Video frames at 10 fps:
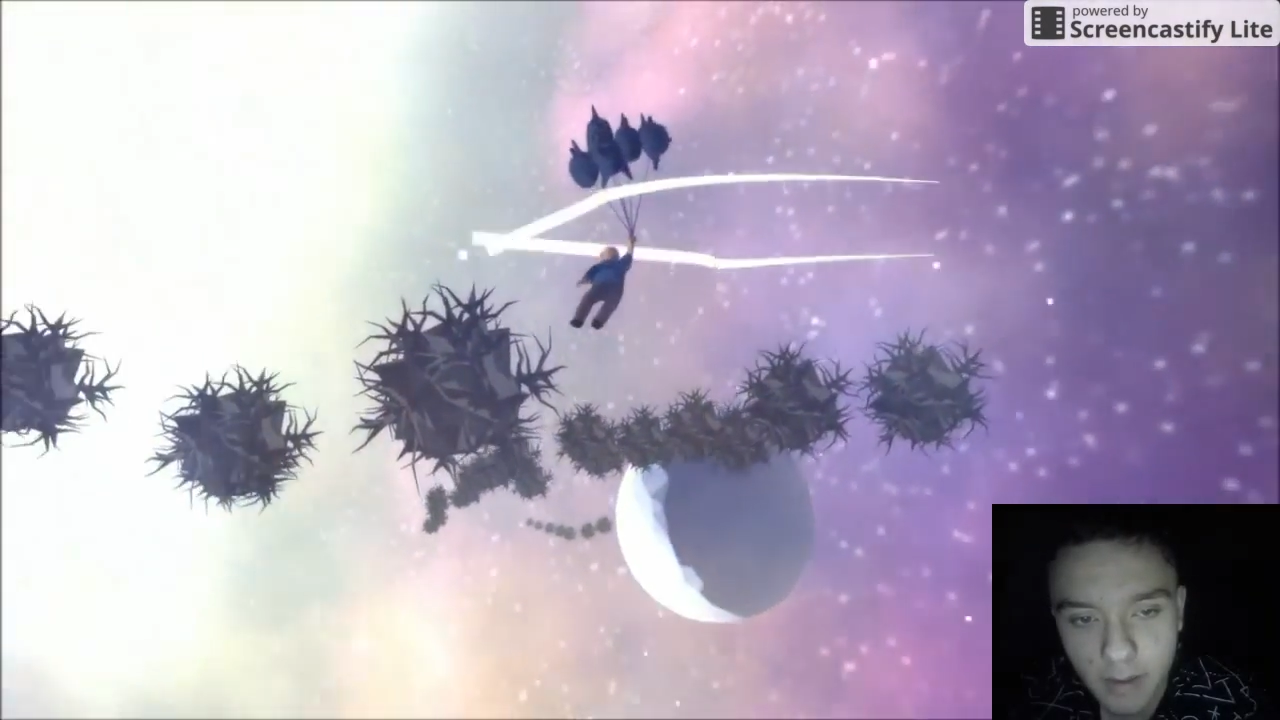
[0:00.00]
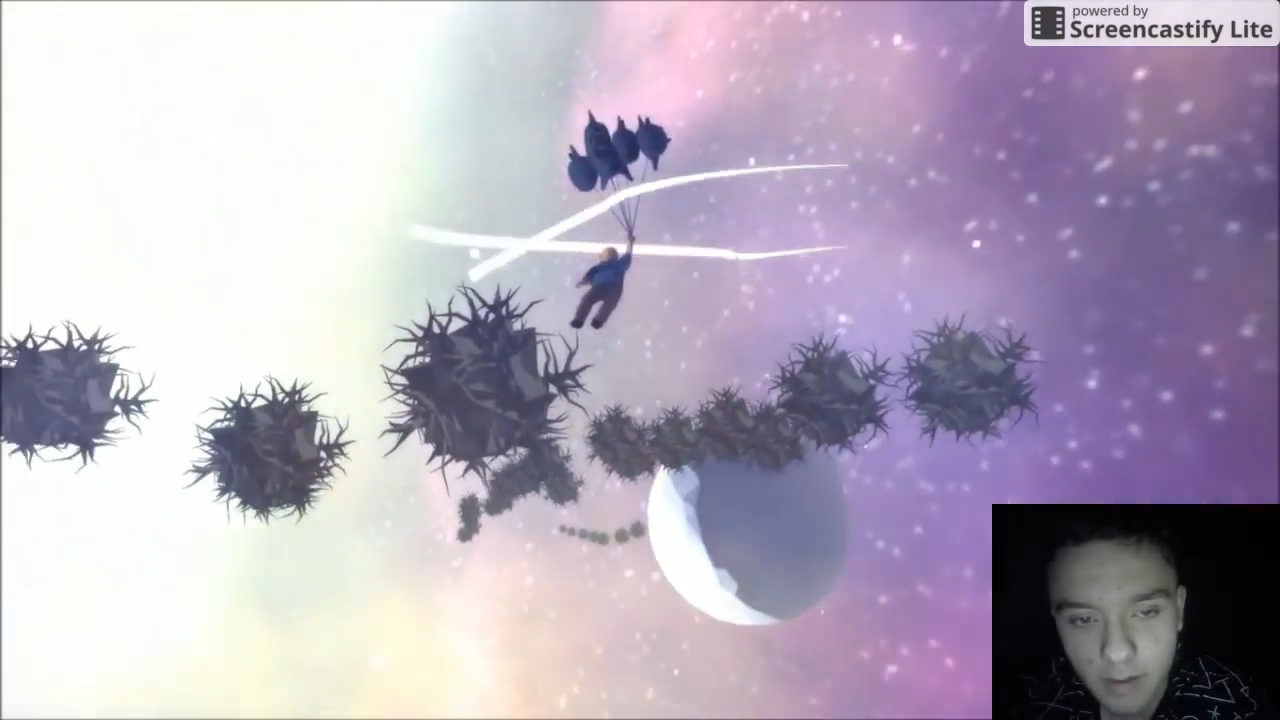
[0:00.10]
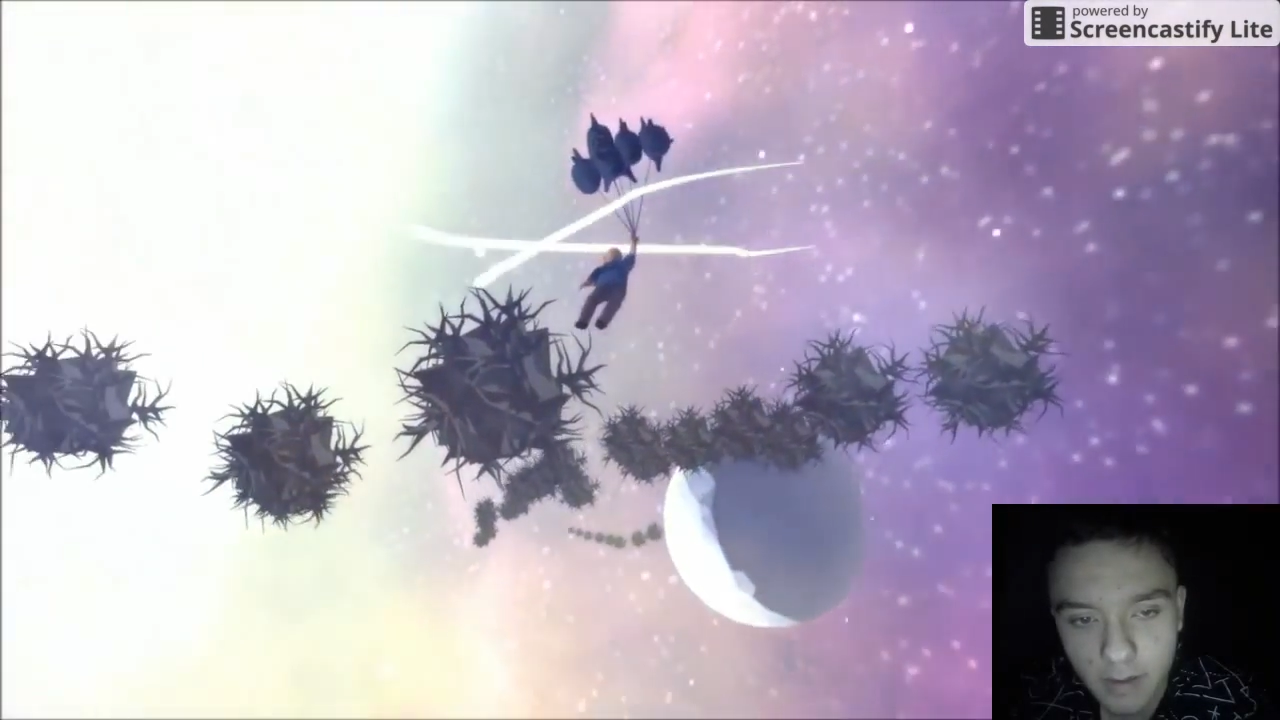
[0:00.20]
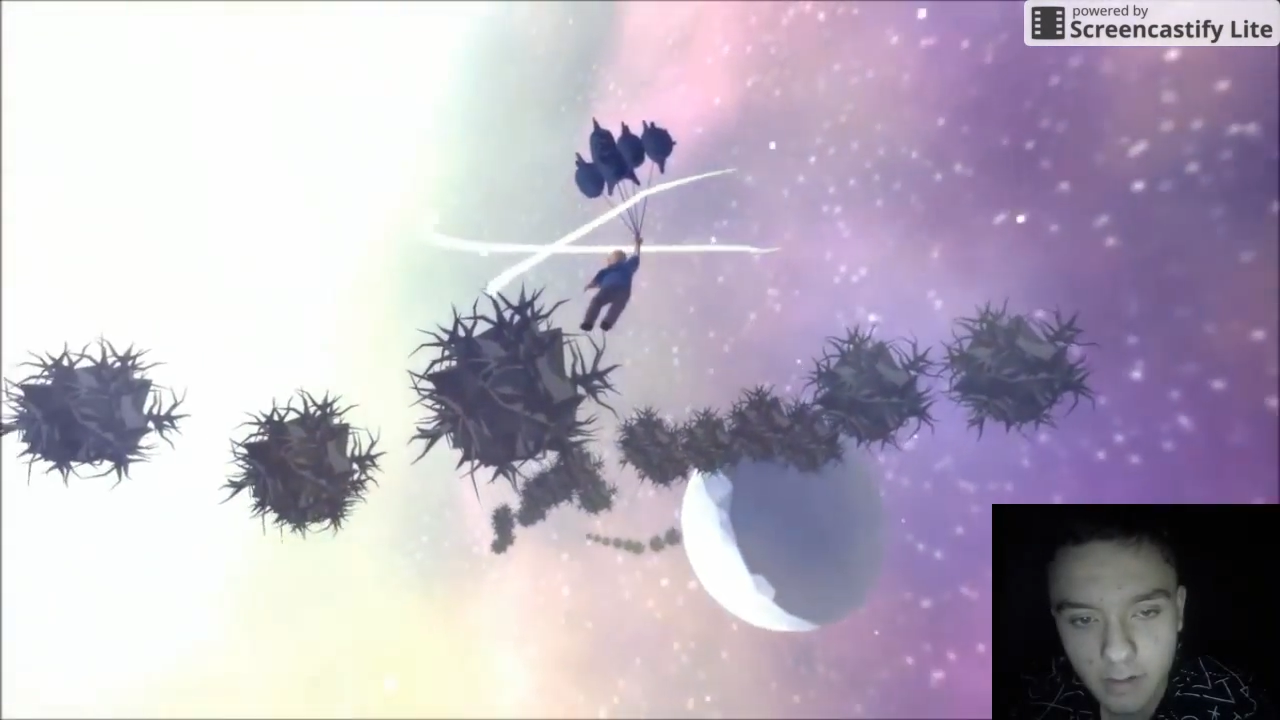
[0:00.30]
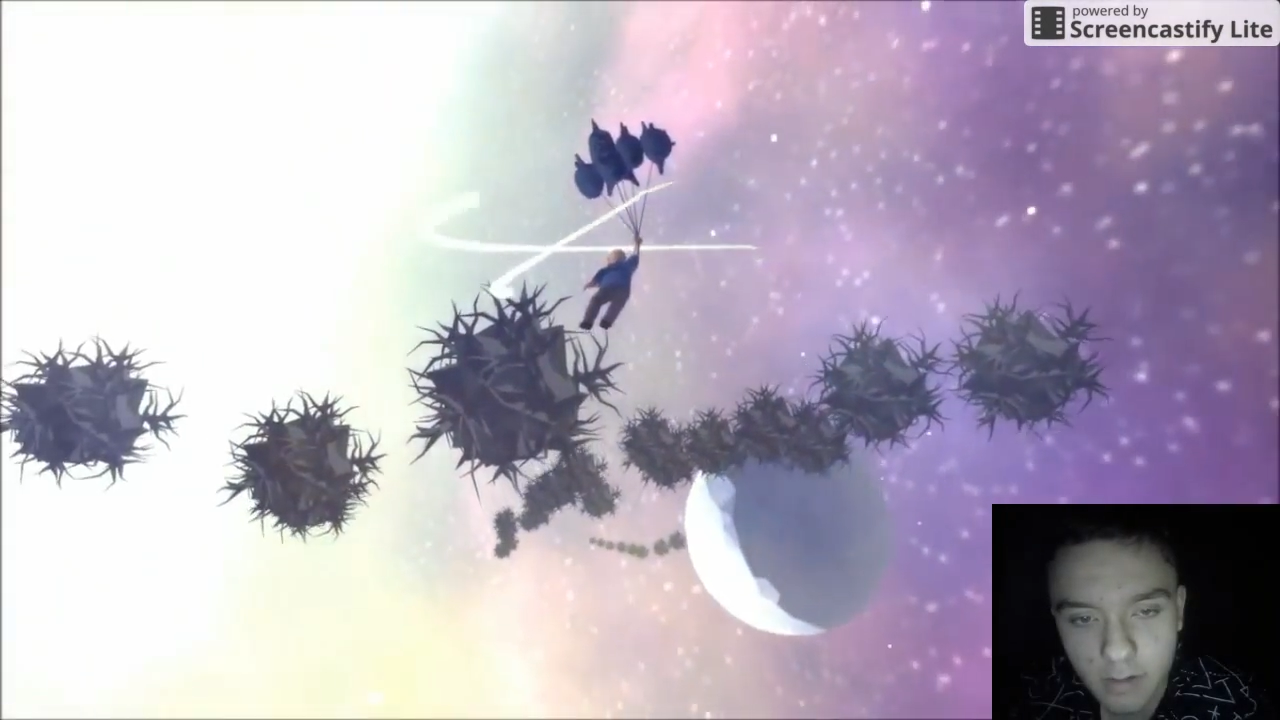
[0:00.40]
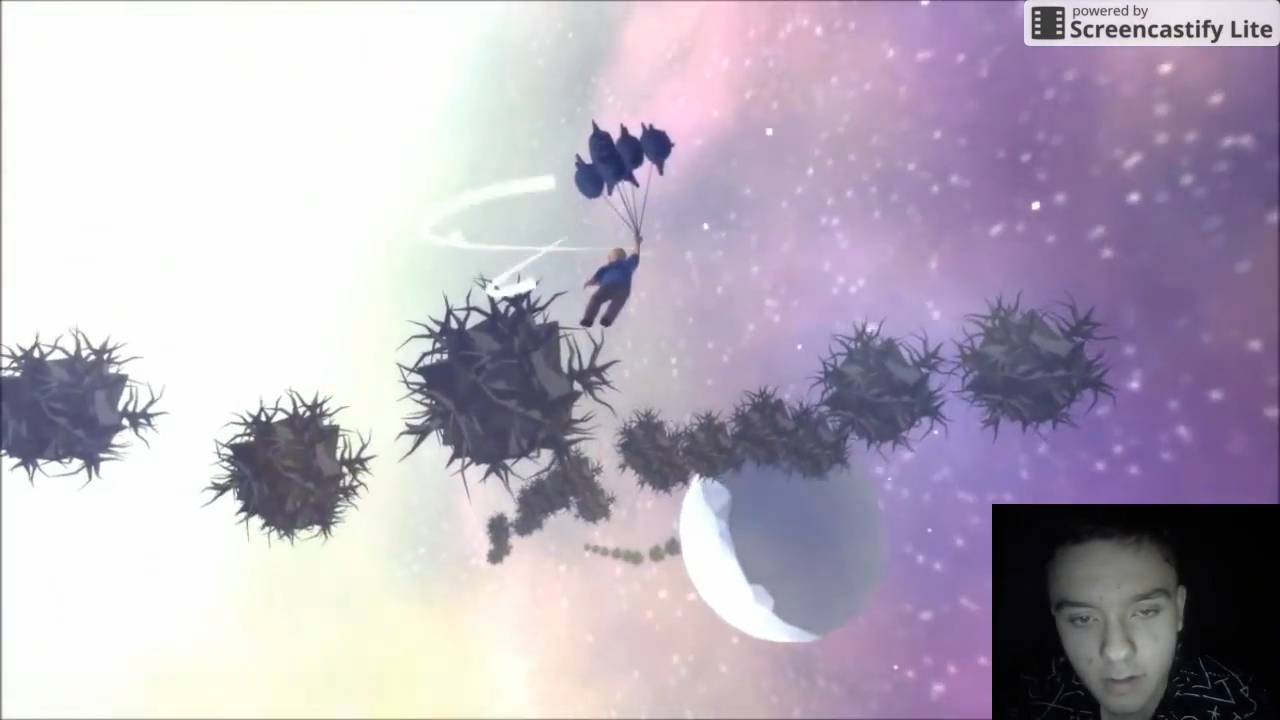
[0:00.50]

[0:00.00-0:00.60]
things?